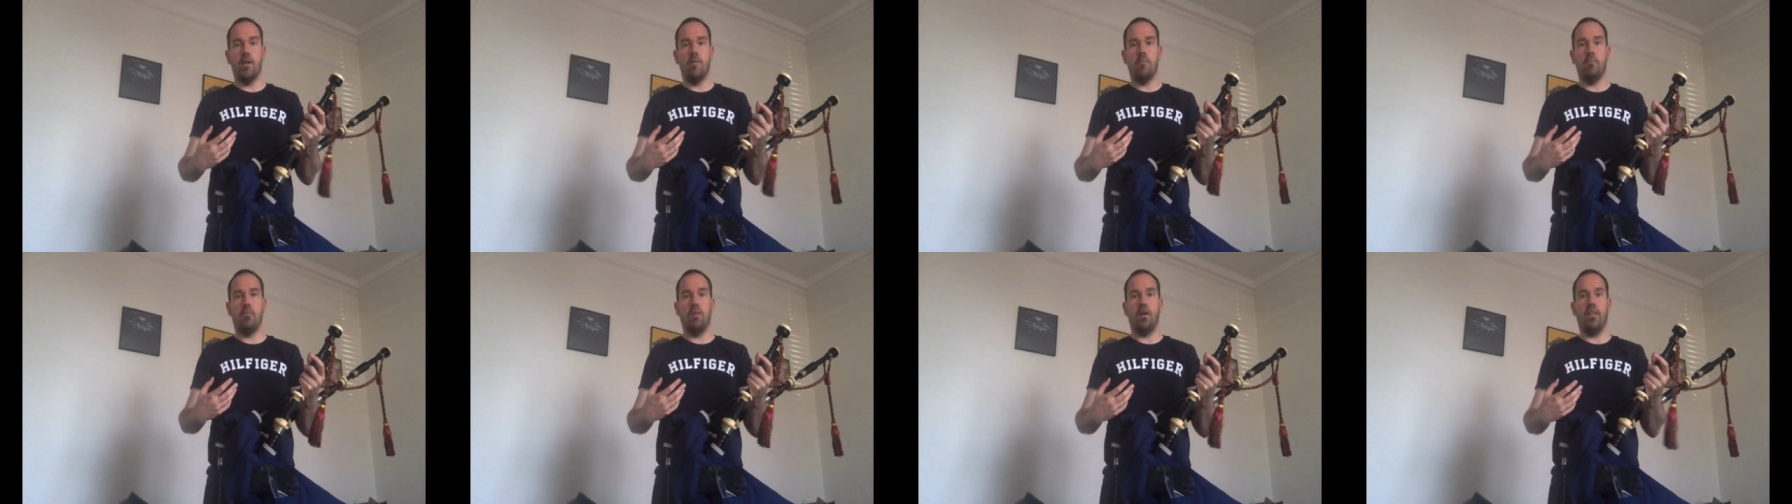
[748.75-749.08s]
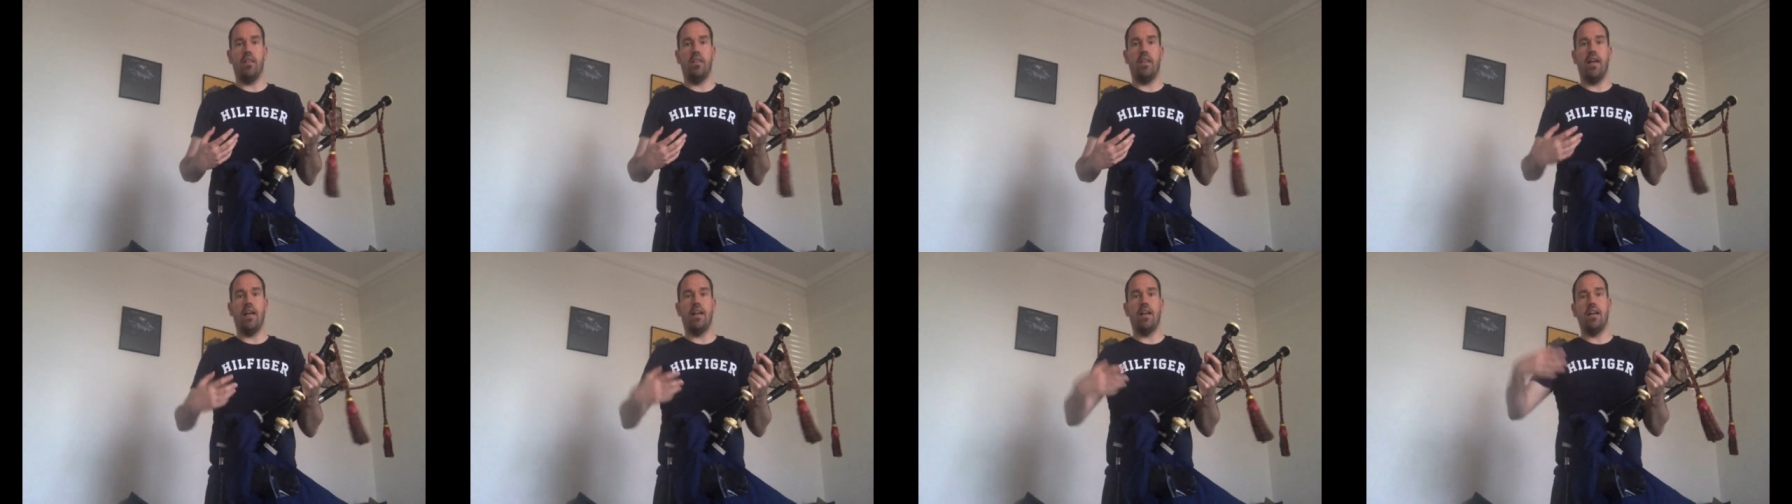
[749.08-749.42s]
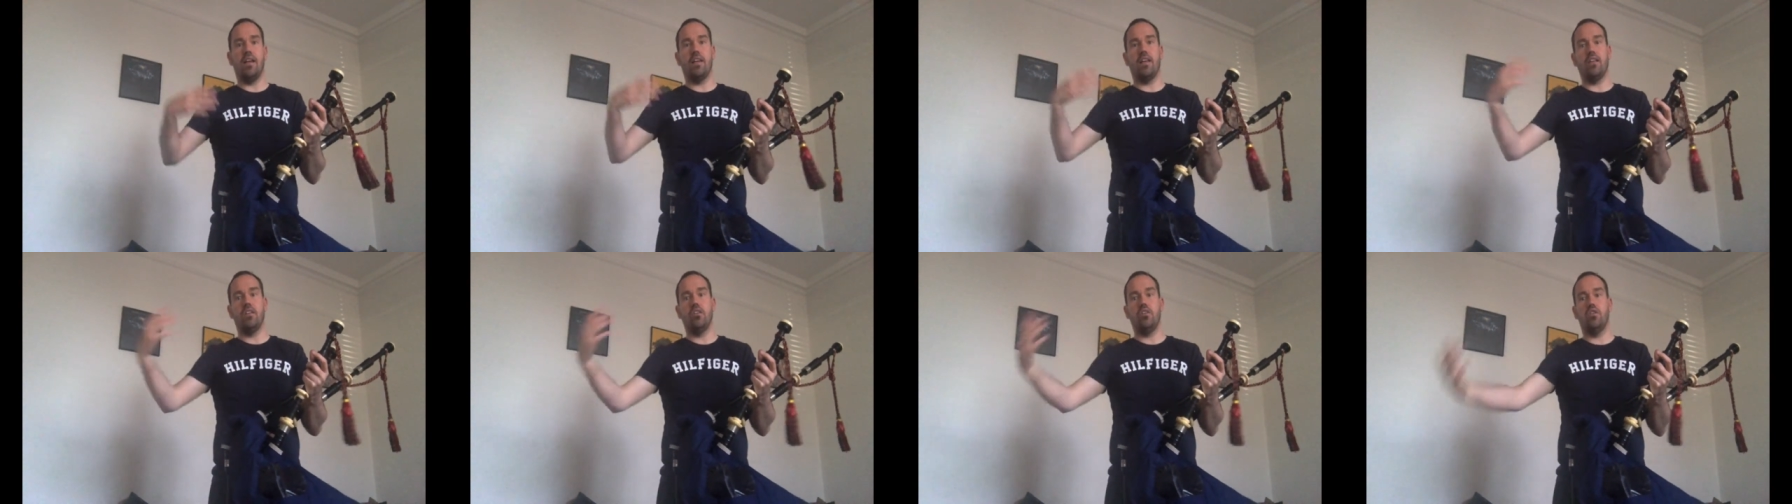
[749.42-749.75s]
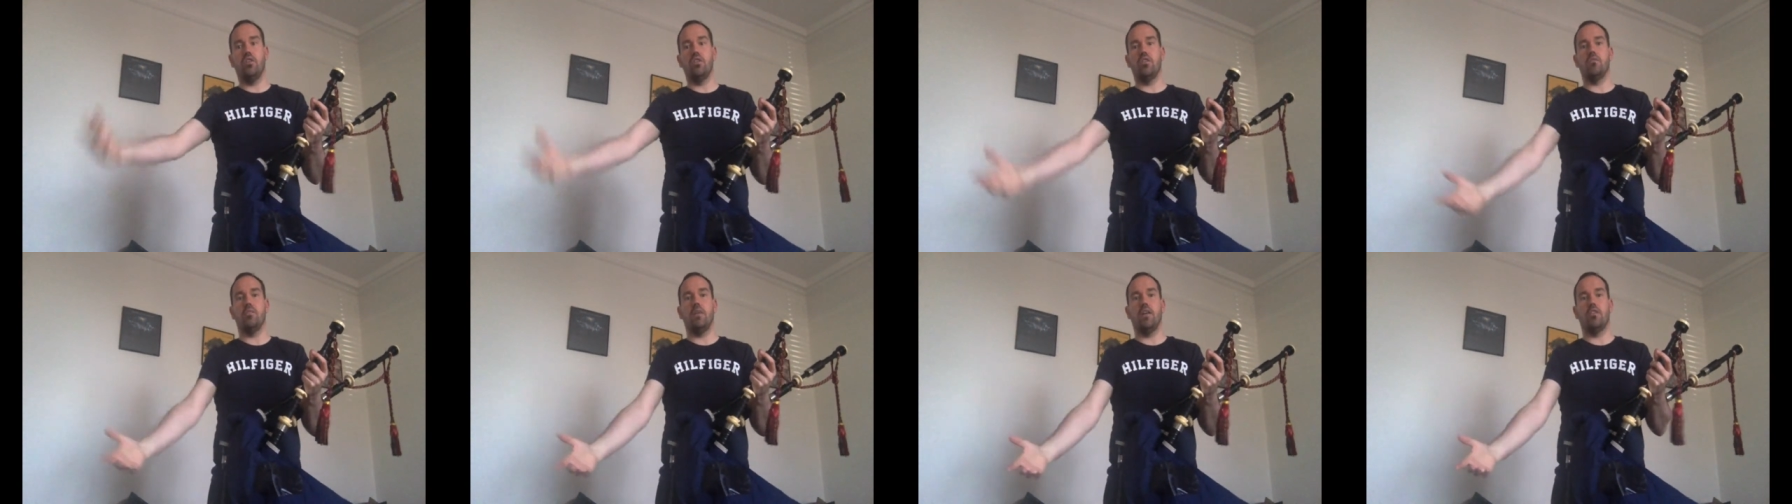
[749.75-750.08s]
But then I can
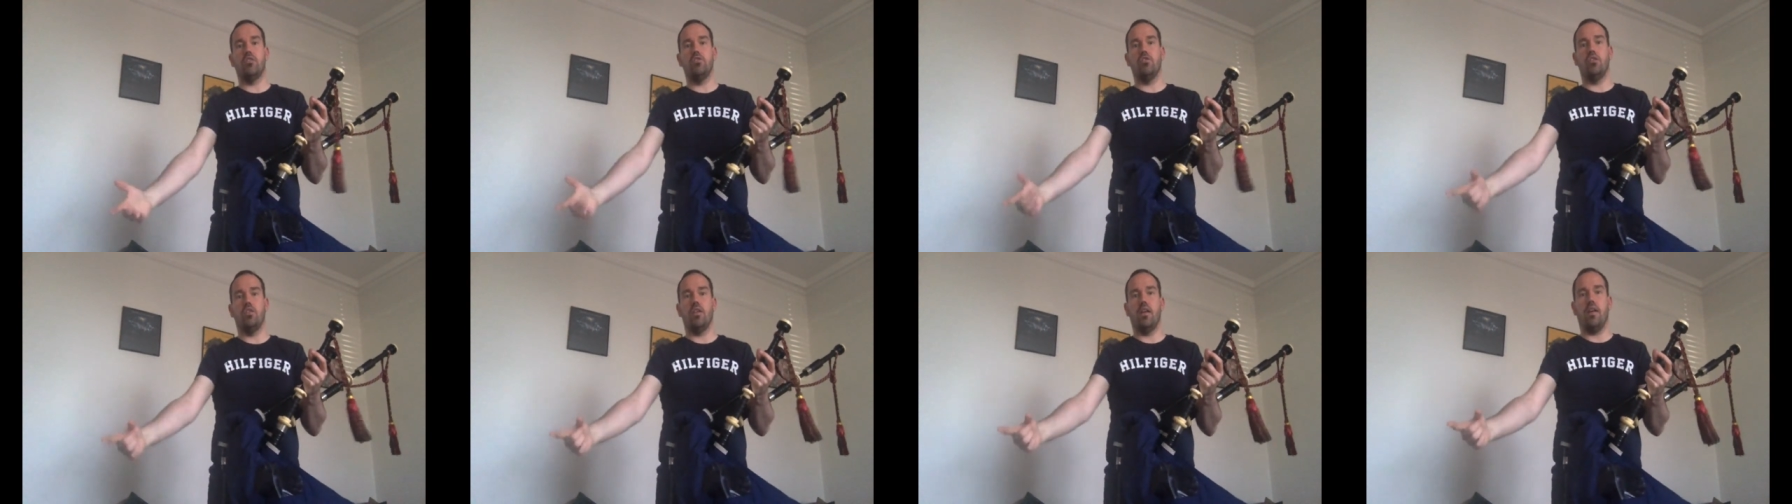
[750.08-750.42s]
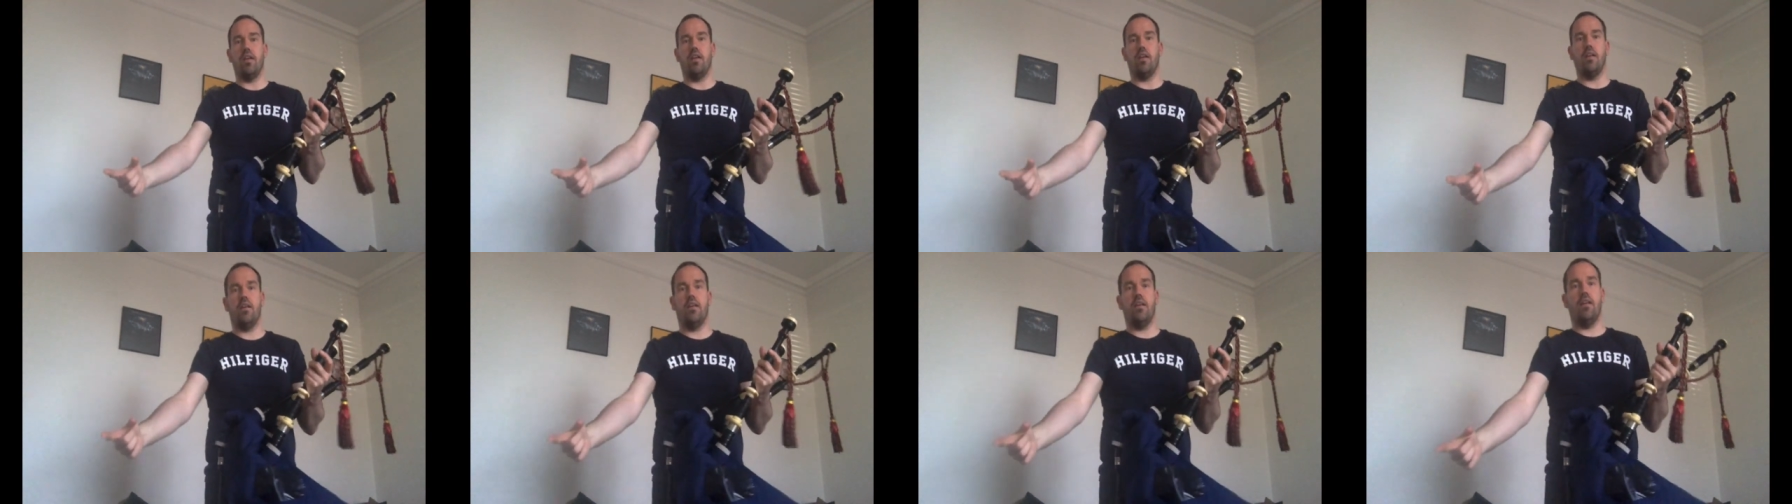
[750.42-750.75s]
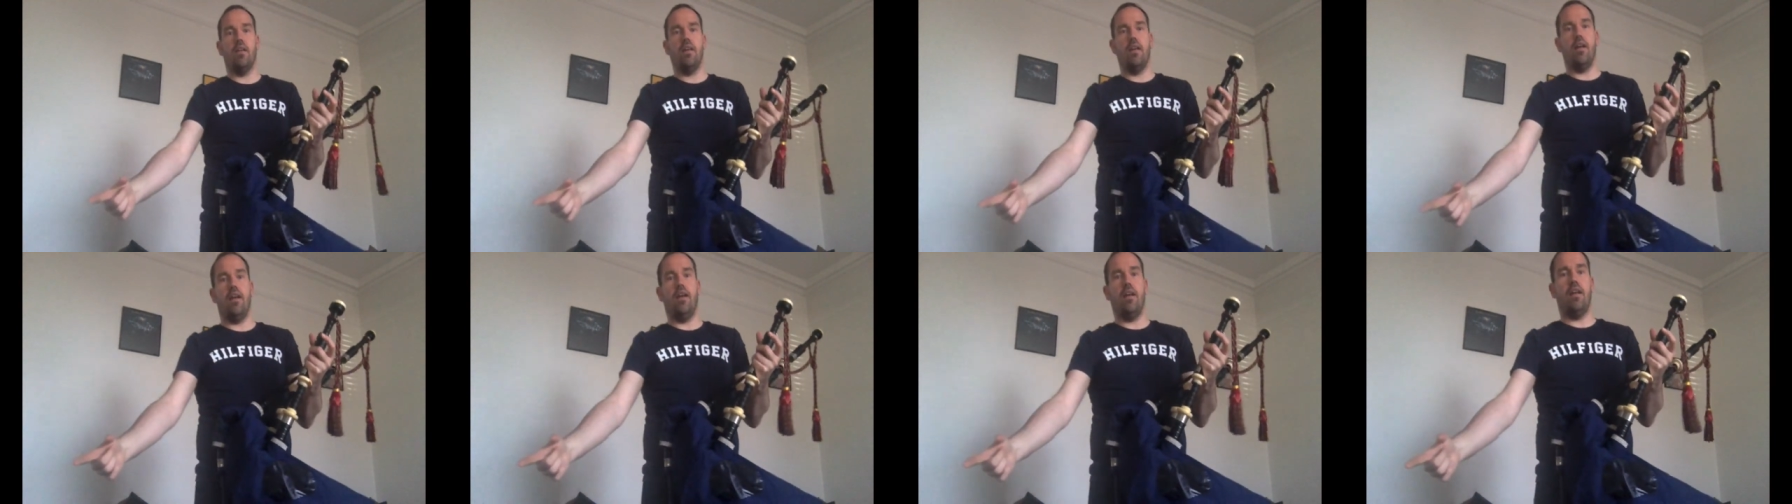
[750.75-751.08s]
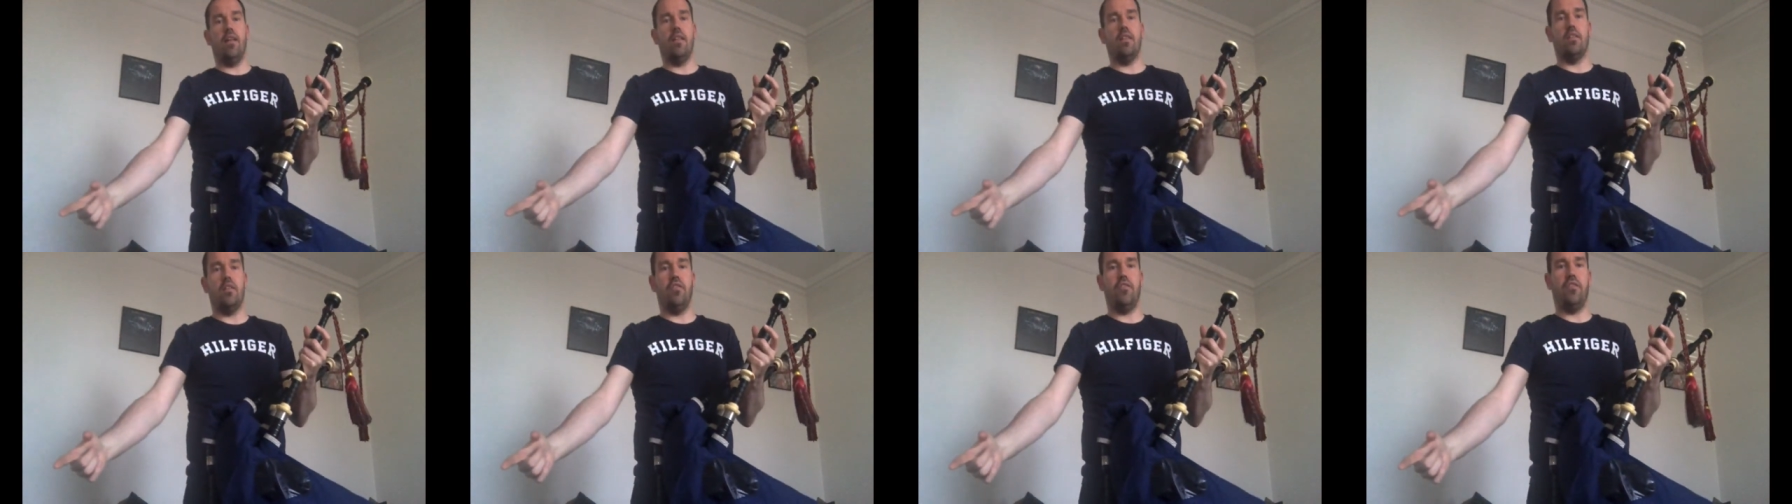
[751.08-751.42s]
use my tuner
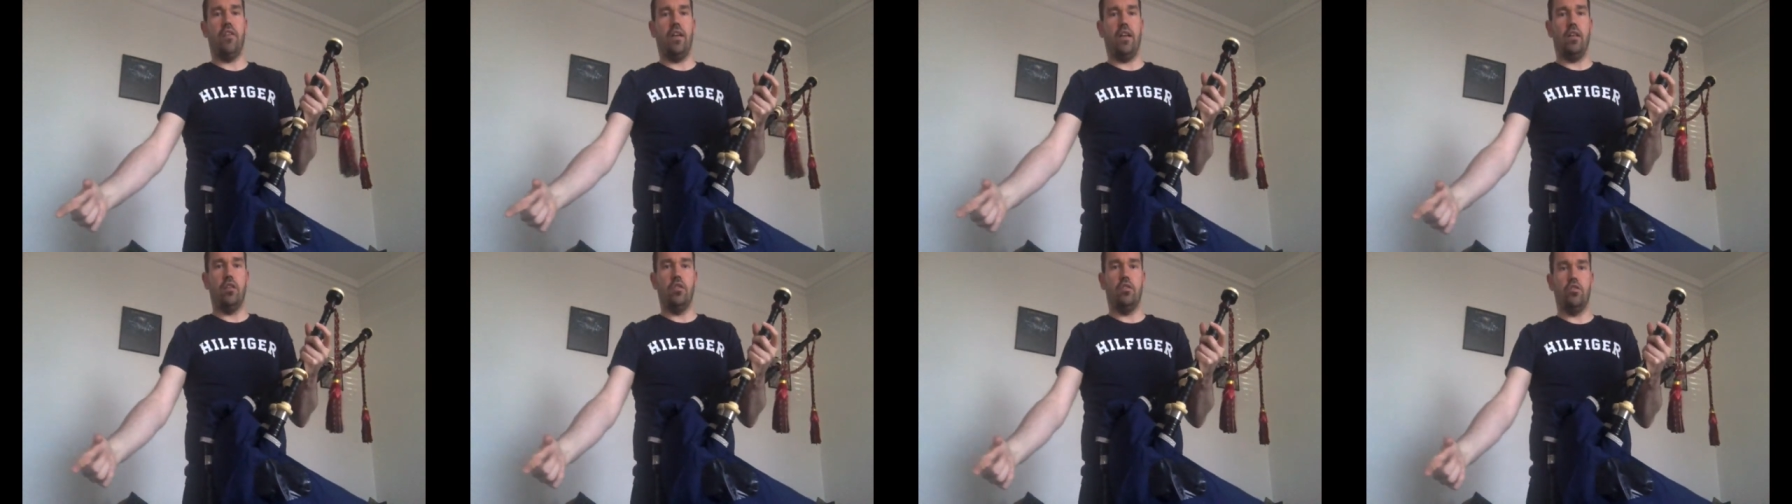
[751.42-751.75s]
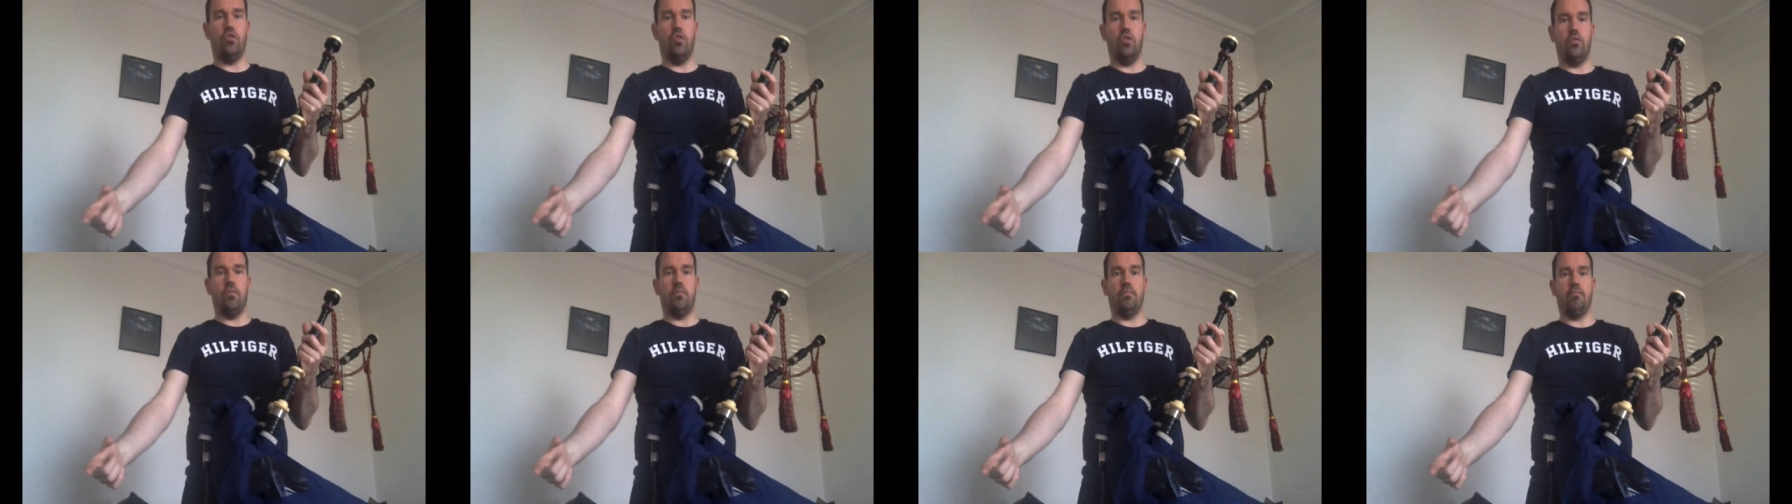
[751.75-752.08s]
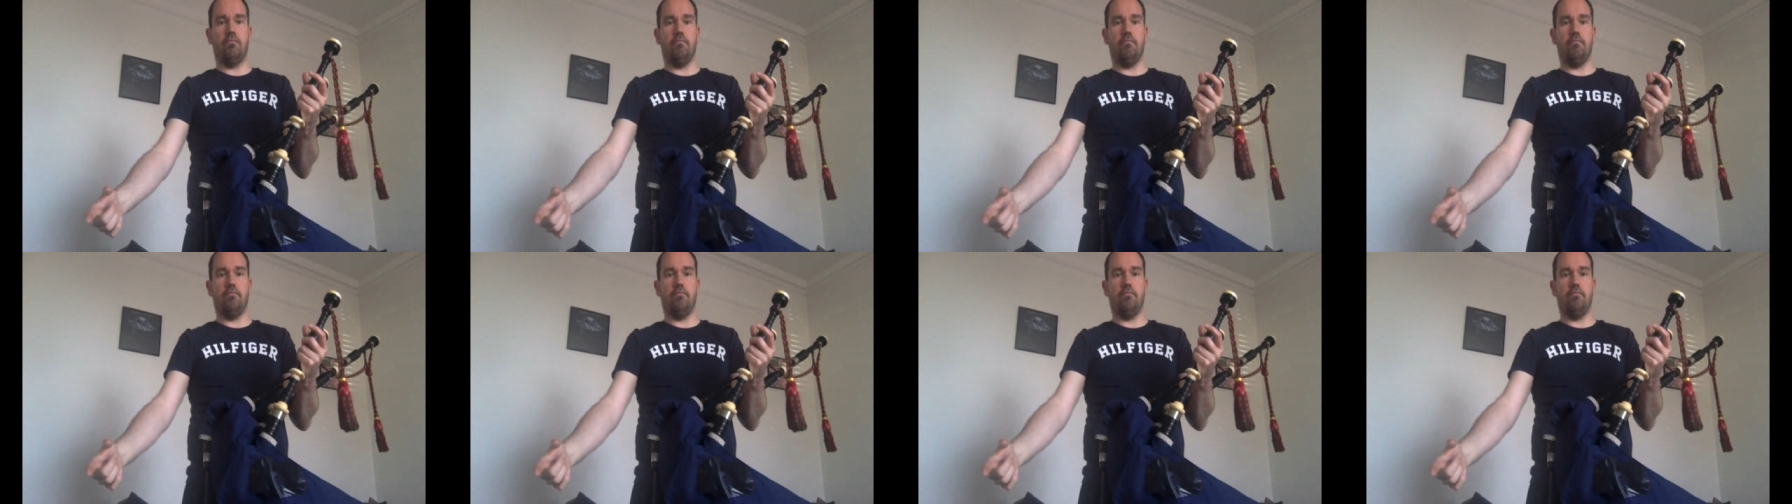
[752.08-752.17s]
to fine tune.